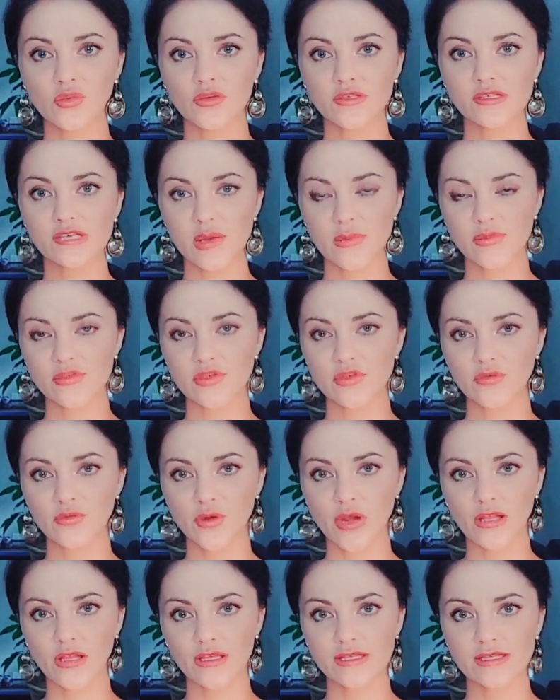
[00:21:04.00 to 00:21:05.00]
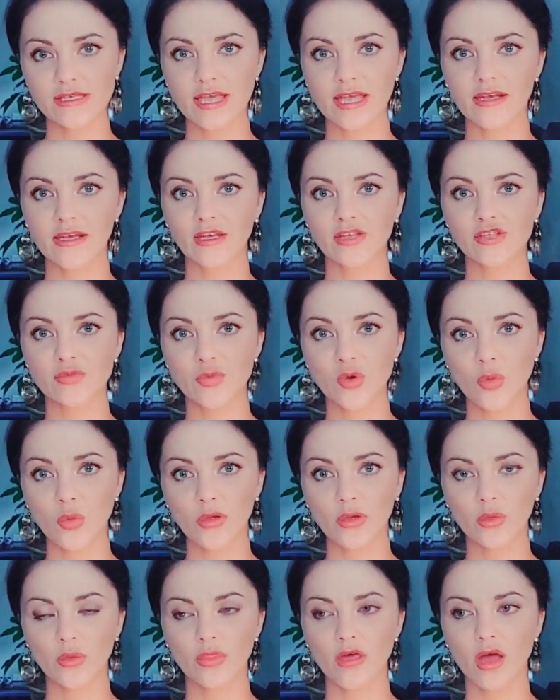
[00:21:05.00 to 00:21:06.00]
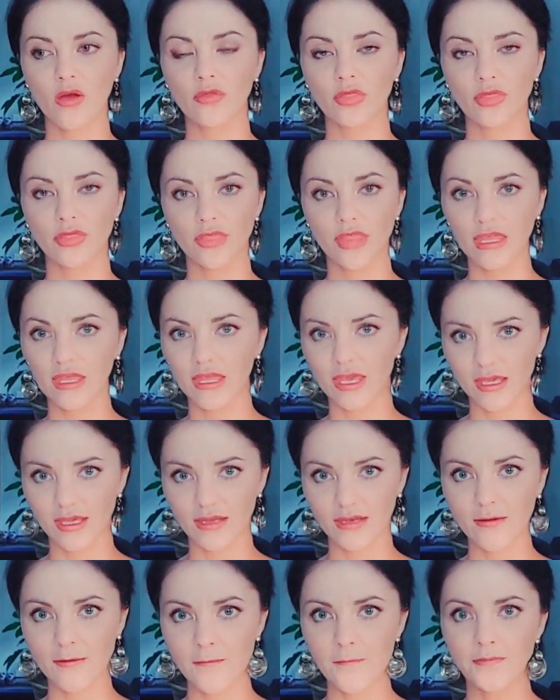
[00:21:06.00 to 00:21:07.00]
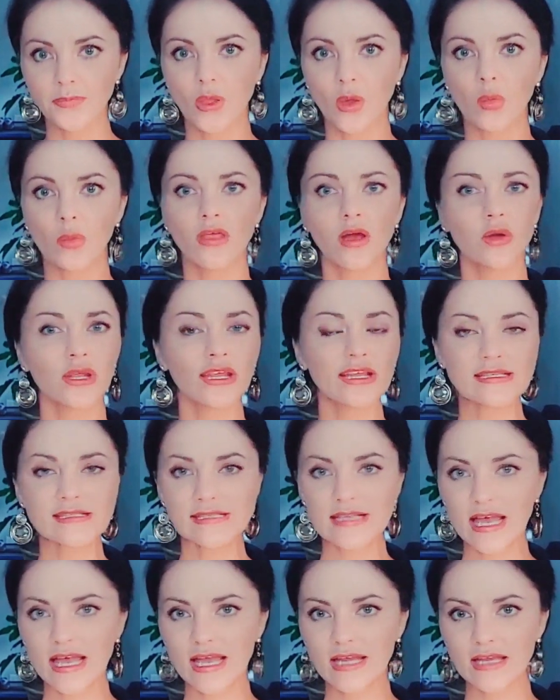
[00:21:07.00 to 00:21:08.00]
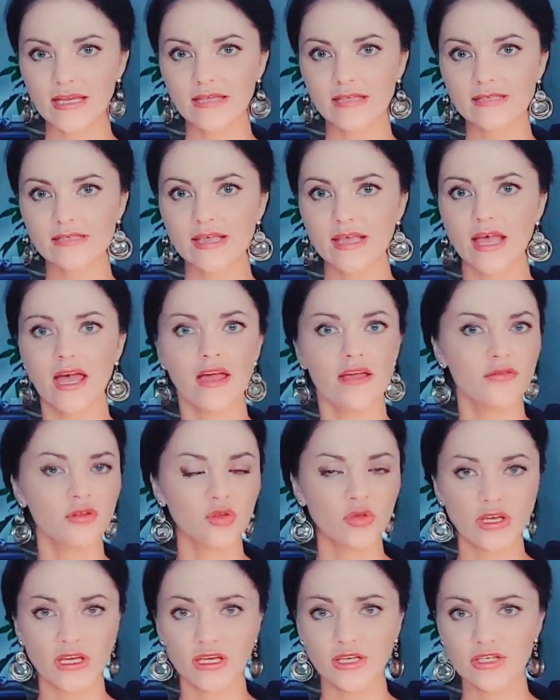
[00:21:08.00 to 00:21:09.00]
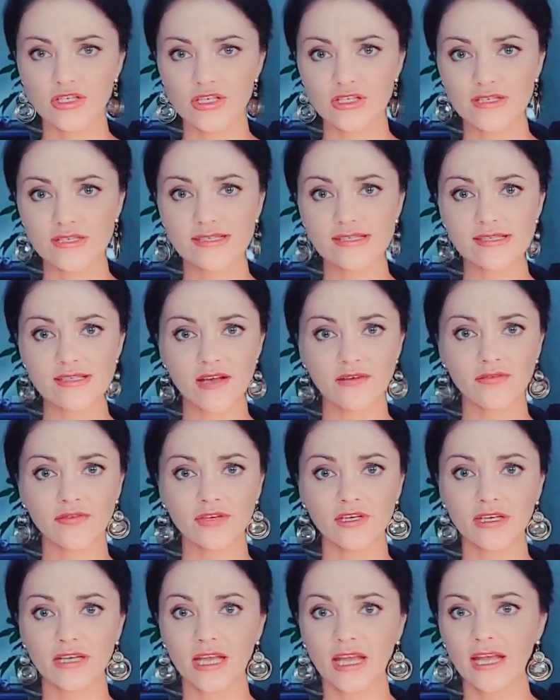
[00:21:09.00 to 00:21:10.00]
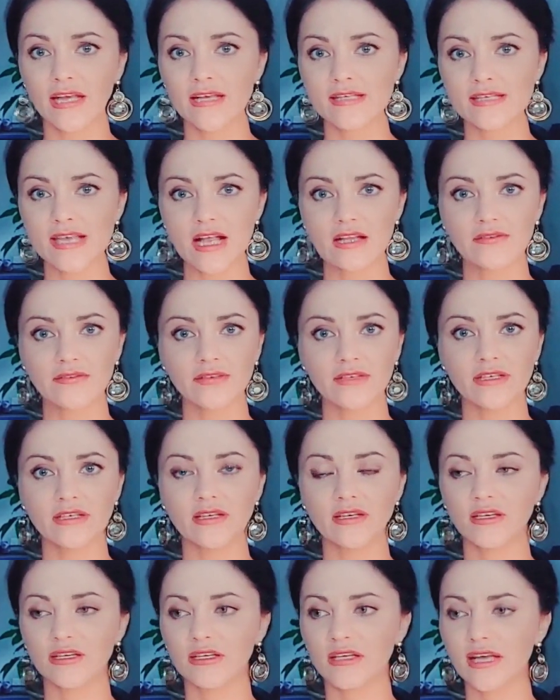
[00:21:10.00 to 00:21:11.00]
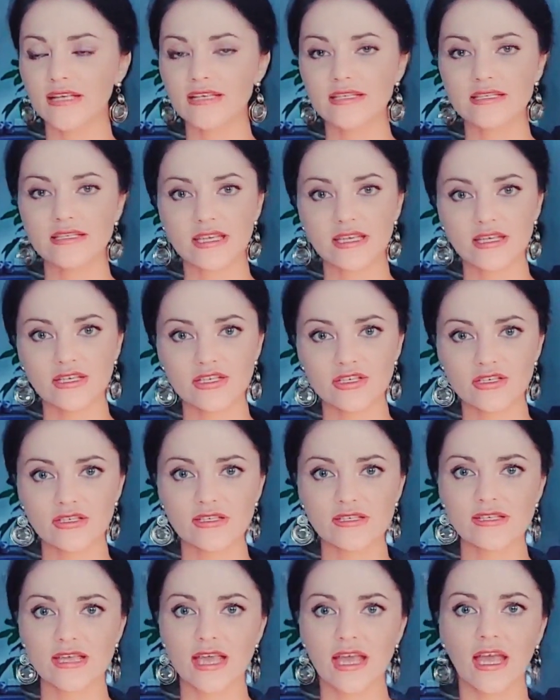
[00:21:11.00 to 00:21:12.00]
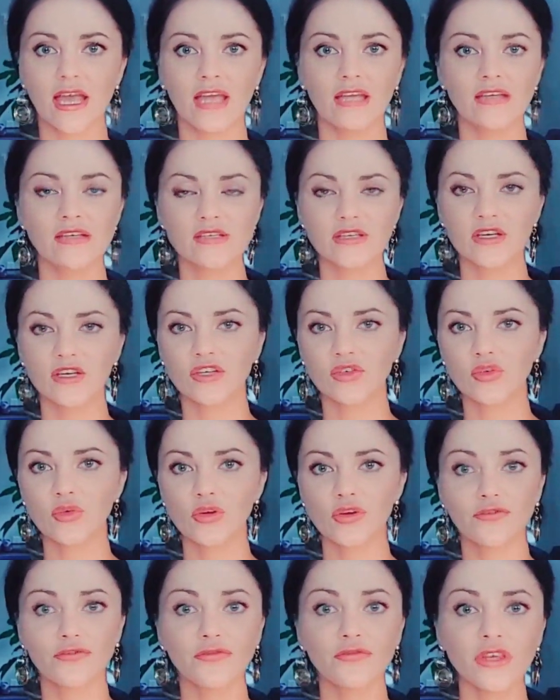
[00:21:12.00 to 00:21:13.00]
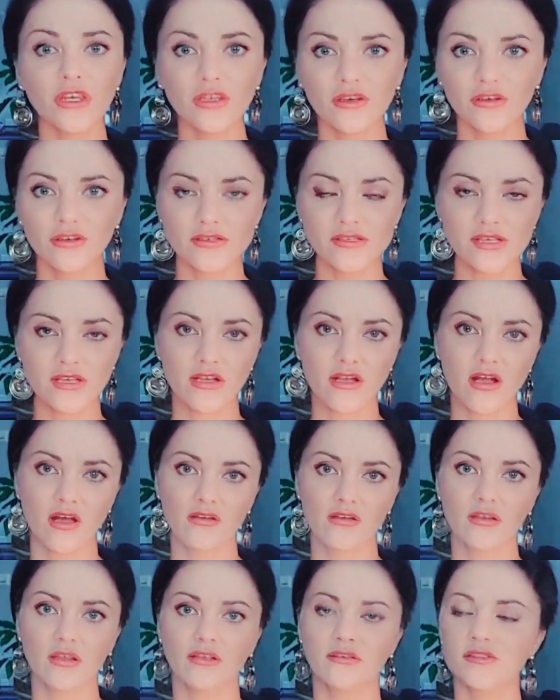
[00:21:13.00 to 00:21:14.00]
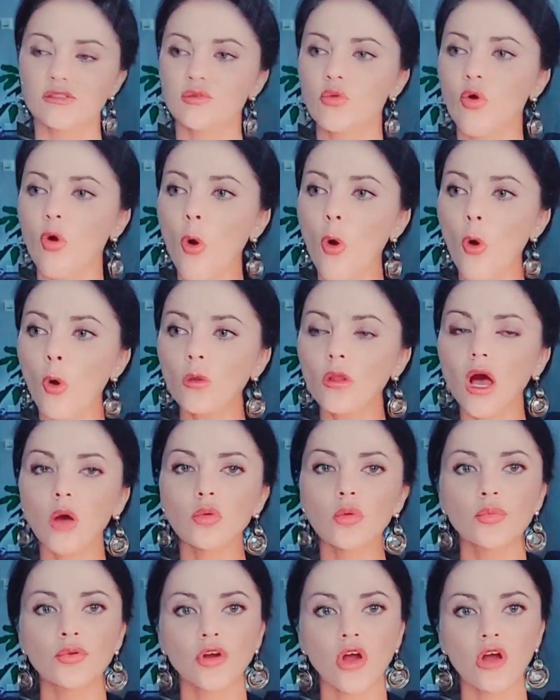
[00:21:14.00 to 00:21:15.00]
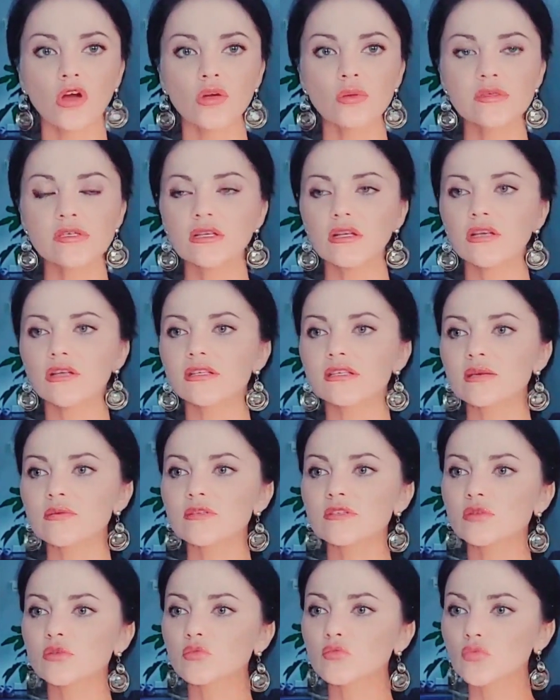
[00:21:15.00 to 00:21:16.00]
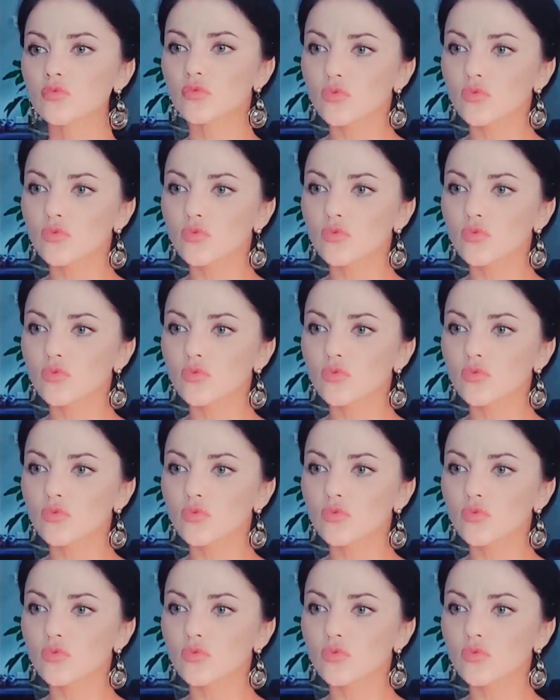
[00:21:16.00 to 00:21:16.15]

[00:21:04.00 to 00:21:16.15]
perception of reality and each moment without thinking, without anxieties, evaluations, suffering, self uh, hesitations, insecure, fears are gone. So all our programs seems to